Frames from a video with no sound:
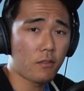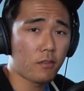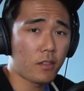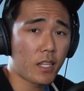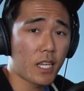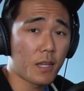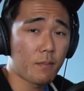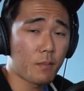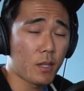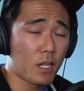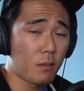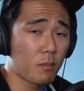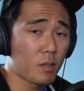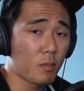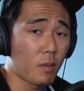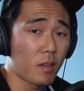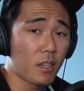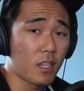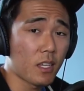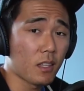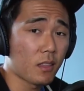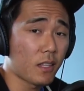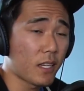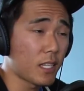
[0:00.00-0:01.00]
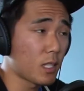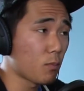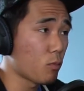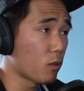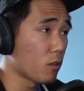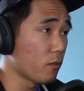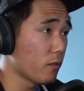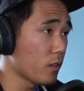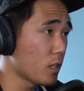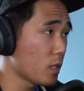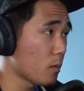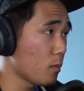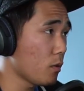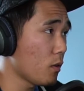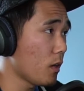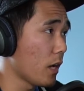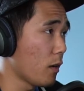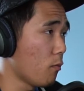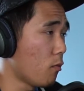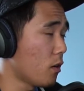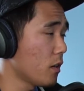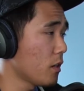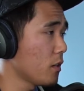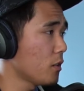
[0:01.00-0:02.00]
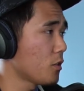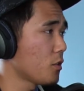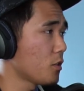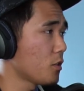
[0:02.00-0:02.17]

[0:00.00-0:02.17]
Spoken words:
of light beams making lights more visible, I wanted to